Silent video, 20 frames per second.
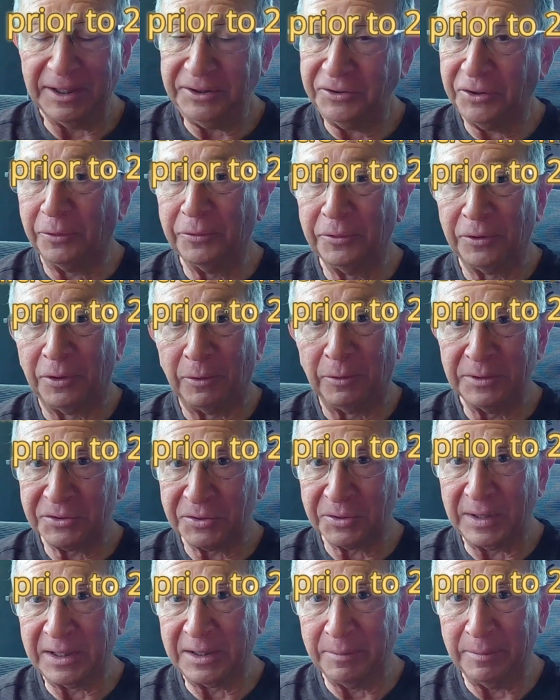I don't
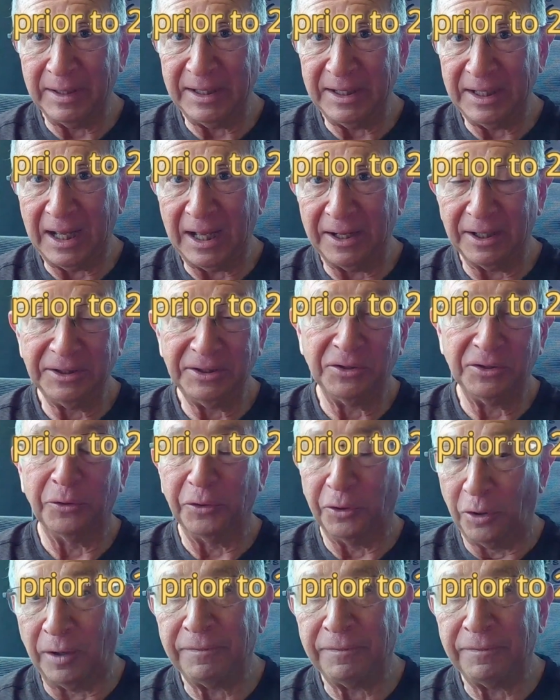always recommend that. I don't